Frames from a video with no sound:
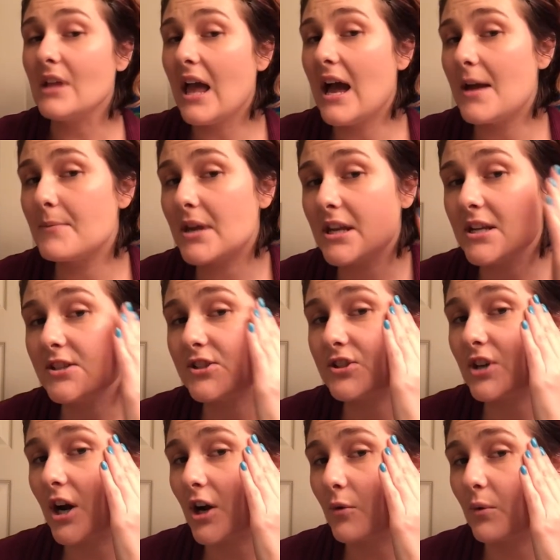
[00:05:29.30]
I'm gonna
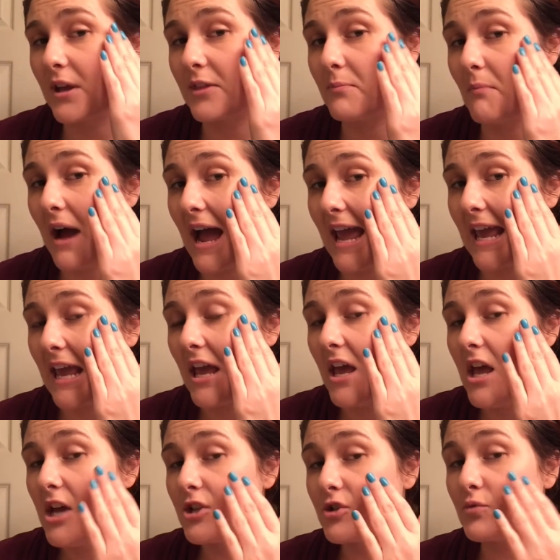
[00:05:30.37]
start with my
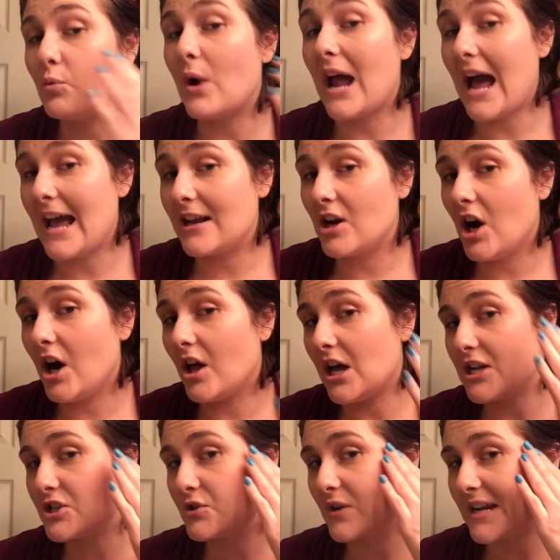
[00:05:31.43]
what I call
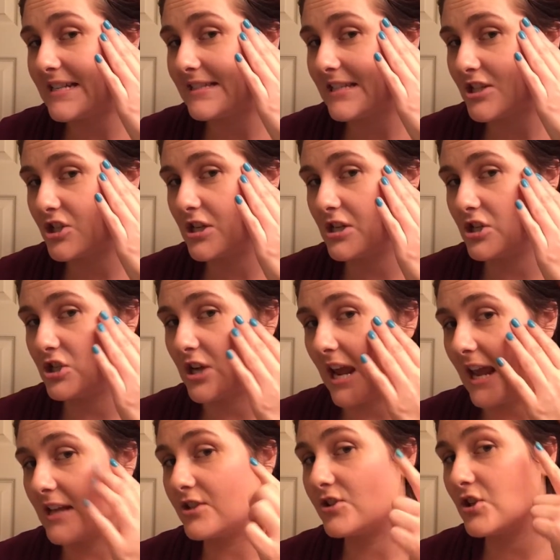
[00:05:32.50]
a transition
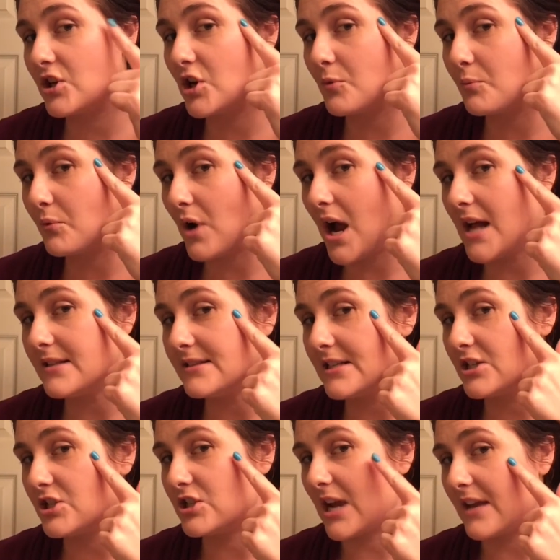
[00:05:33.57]
shade. So your bronzy
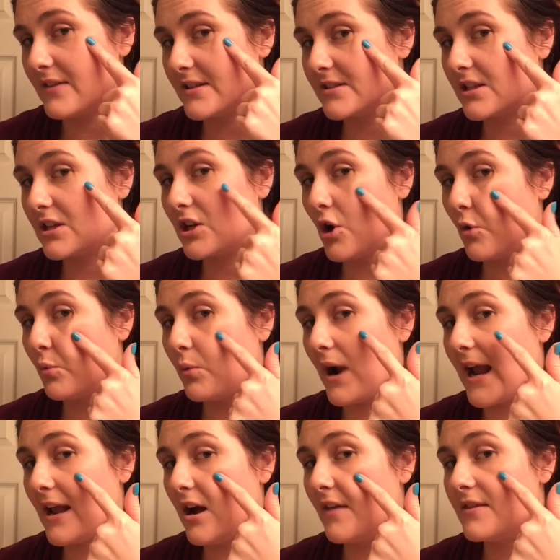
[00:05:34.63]
shade that's gonna go
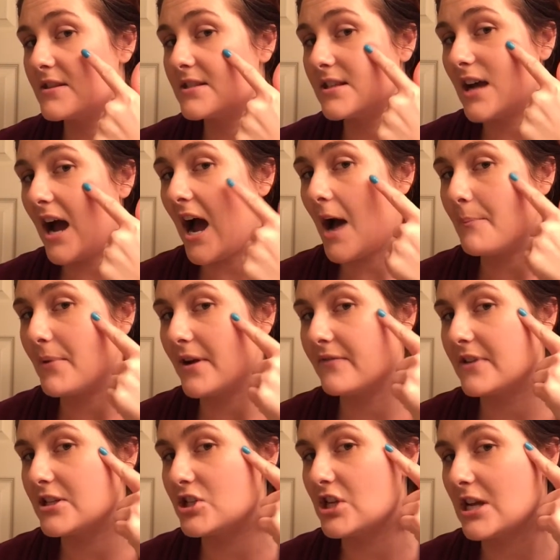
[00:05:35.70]
right on top of
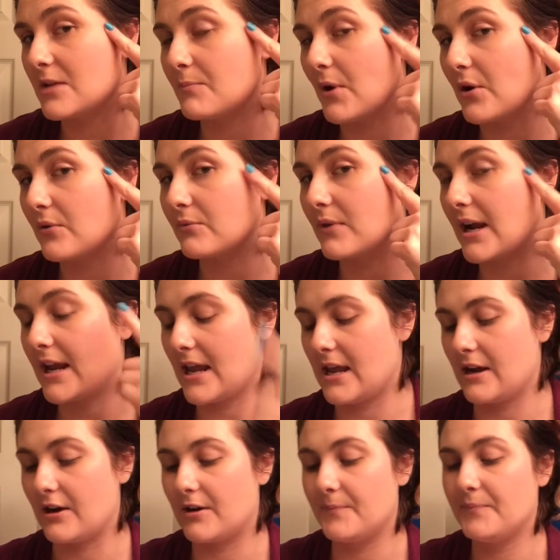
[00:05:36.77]
the cheekbone right
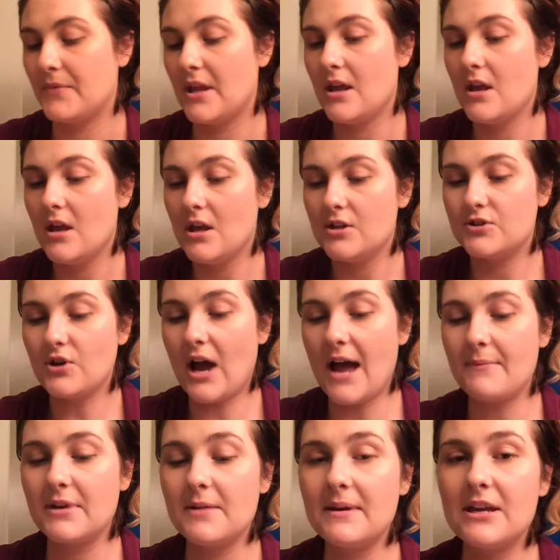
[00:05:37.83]
here. So I'm
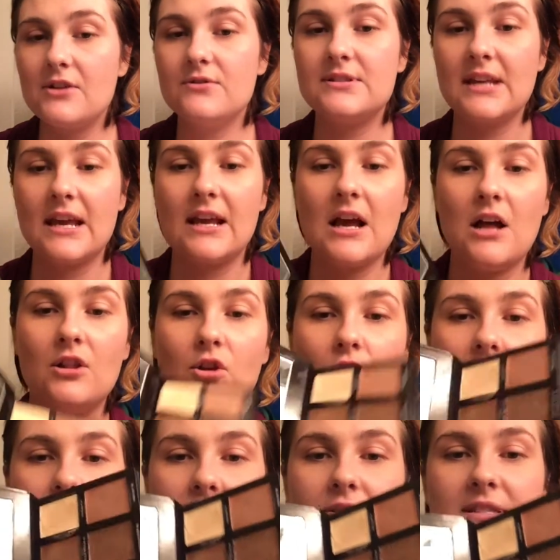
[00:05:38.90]
gonna be using
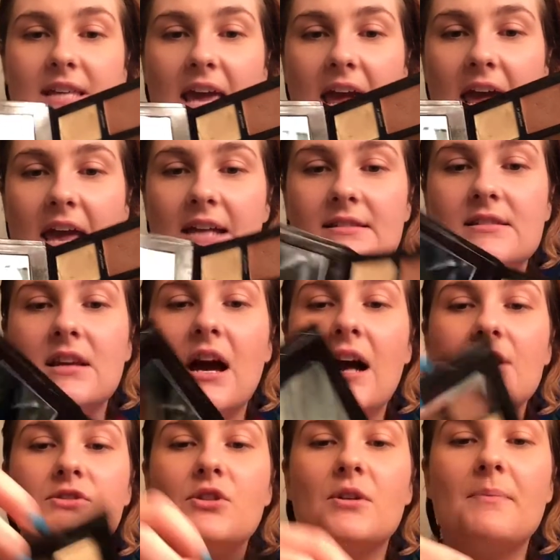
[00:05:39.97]
Laura Mercier's
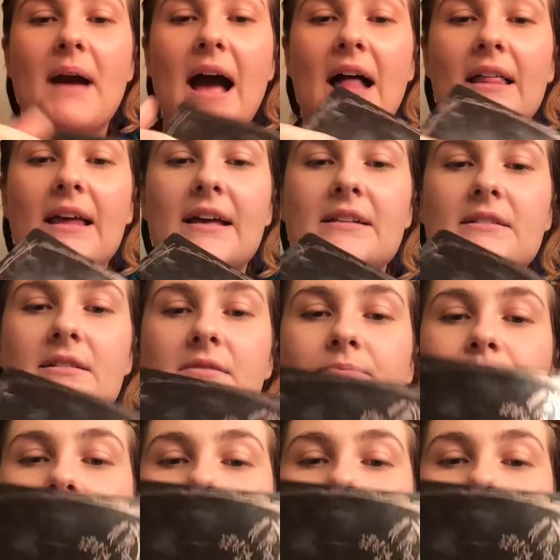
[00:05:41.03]
contour palette.